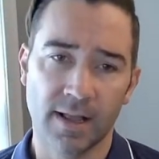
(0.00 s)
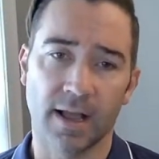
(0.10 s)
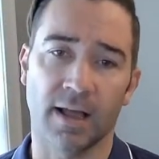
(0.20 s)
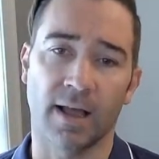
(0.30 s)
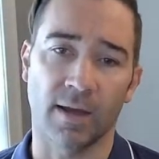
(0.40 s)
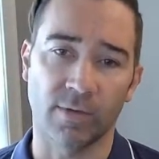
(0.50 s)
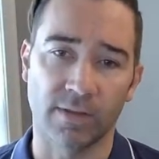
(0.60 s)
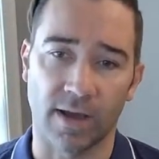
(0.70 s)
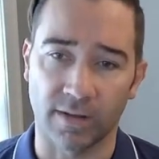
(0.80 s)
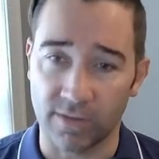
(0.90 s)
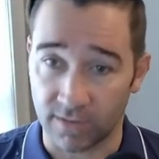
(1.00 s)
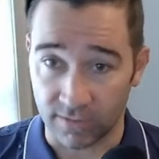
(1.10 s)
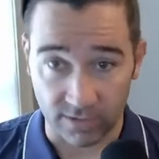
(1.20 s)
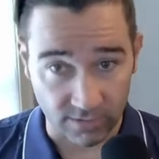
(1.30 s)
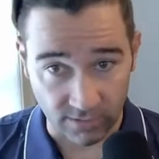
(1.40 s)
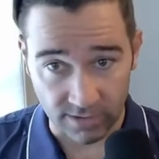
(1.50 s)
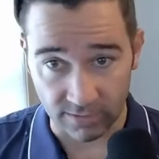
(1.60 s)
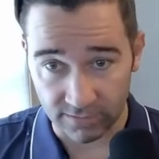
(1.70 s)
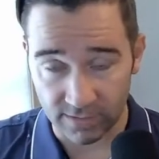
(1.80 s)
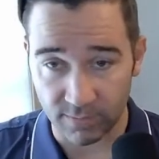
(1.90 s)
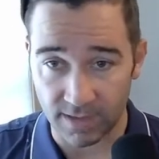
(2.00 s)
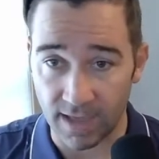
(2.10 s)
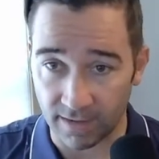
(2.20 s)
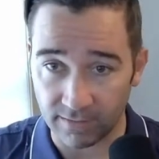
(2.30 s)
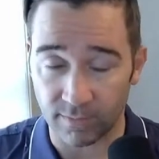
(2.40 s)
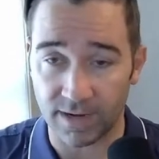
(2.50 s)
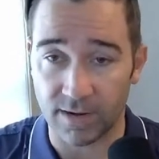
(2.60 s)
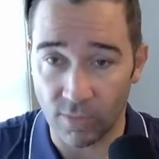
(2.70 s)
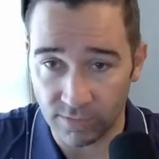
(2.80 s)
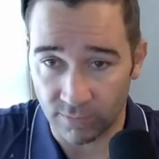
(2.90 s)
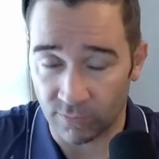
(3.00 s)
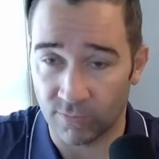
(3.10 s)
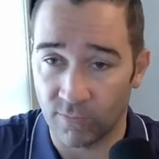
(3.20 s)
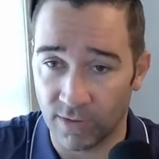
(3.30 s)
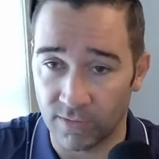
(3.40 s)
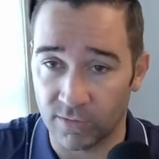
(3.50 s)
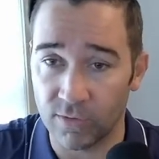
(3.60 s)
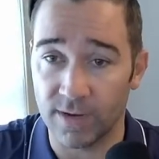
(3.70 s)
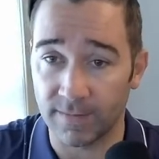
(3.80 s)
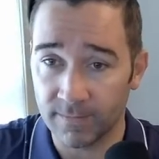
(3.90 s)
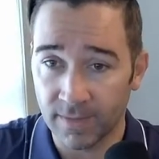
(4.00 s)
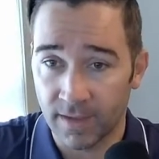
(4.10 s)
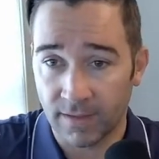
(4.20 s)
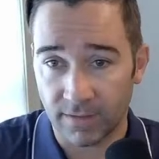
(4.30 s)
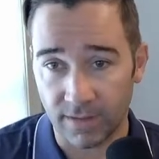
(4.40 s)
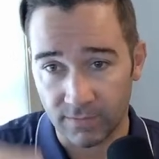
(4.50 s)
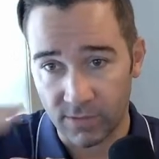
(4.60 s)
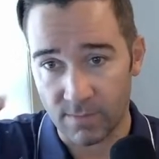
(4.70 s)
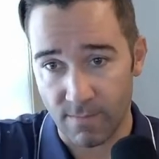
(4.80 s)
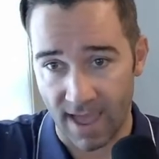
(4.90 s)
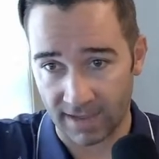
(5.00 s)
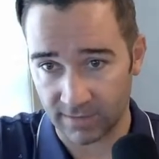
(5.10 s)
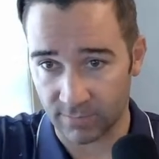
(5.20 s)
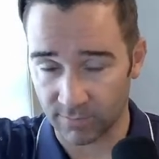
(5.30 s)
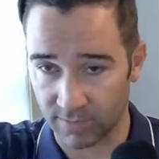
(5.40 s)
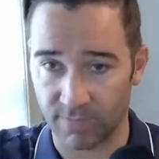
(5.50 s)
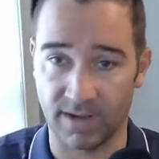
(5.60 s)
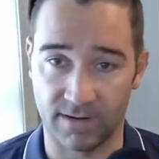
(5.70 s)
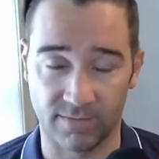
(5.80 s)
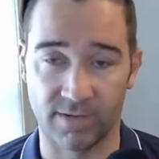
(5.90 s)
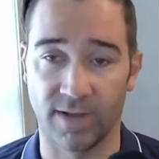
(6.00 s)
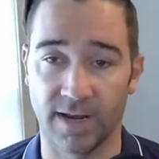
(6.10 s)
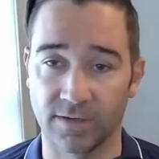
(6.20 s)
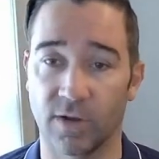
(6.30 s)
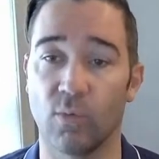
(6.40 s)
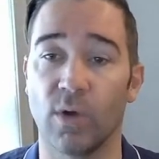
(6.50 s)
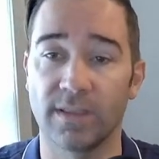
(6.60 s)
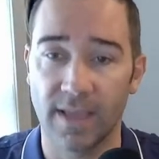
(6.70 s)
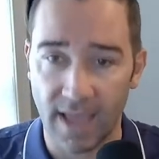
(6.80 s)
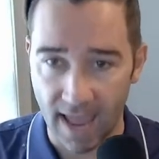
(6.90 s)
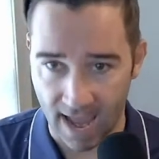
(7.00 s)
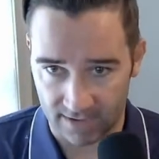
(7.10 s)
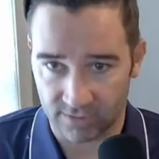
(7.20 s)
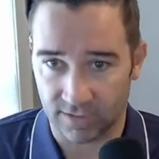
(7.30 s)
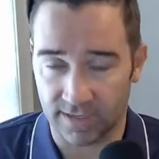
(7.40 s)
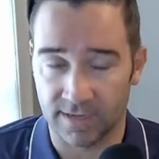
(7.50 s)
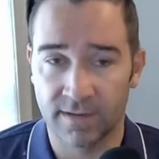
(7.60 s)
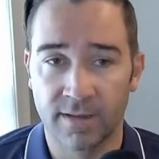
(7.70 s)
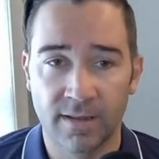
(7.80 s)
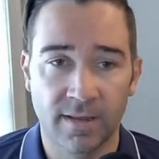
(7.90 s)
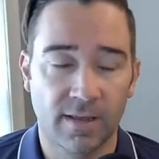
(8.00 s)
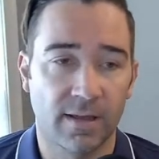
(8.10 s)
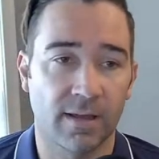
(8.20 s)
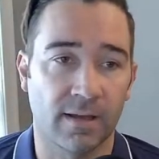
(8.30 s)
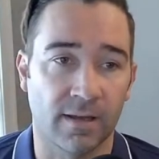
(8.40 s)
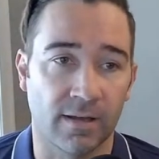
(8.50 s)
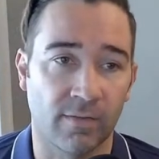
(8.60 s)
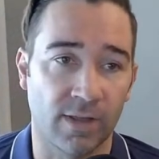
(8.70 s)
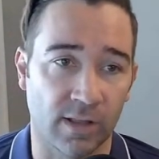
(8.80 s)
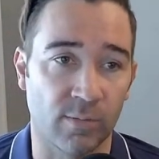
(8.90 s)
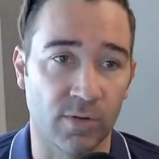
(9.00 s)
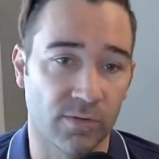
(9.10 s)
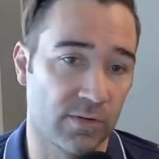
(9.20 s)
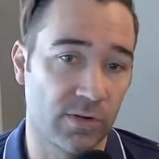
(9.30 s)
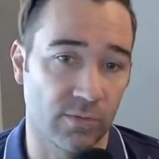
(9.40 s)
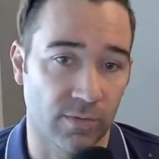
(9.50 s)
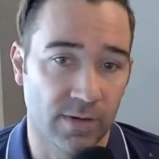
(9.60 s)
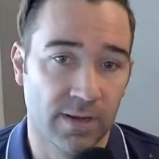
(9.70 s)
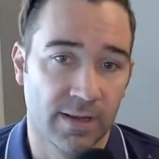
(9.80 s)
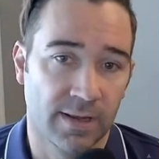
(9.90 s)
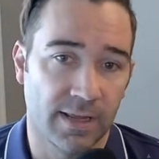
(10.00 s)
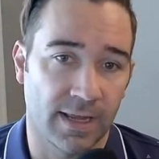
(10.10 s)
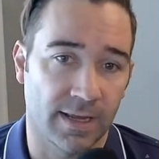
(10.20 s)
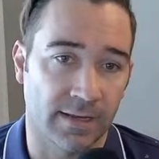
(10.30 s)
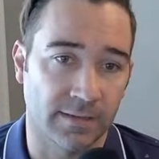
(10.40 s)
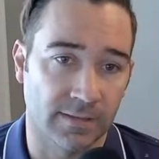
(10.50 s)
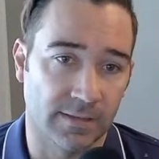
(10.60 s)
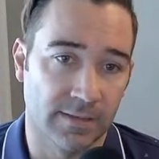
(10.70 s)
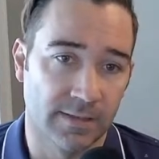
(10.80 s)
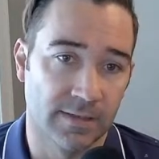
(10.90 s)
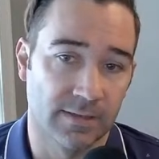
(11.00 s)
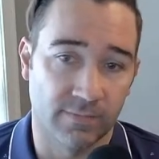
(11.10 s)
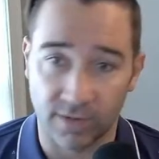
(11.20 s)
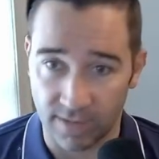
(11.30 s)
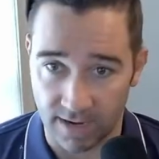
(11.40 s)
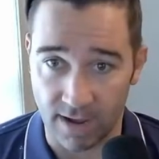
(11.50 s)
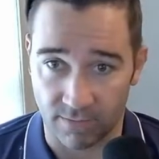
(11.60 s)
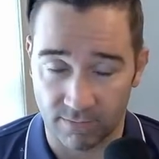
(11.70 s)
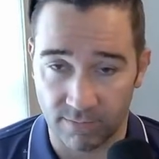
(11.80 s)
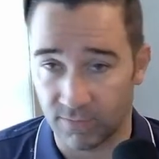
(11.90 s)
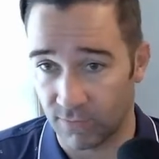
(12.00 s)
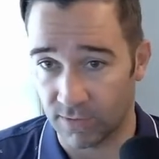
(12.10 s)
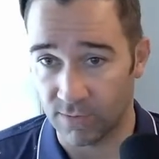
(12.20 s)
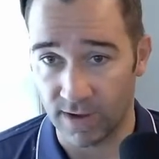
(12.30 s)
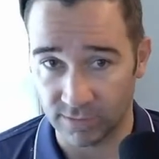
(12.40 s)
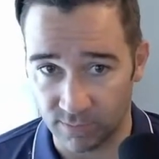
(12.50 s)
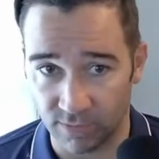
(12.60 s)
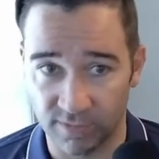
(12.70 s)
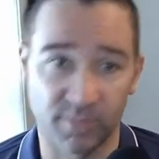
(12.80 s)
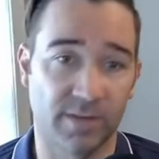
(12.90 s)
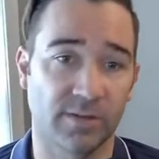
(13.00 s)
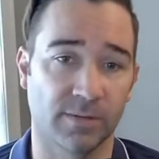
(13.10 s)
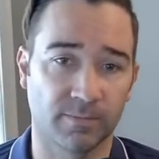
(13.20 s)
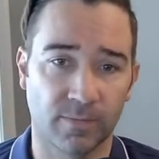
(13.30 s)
I would talk to either an attorney or CPA, somebody who knows what they're doing, to give you the maximum competitive advantage on what's actually available to do. And figure that out before you actually post the position.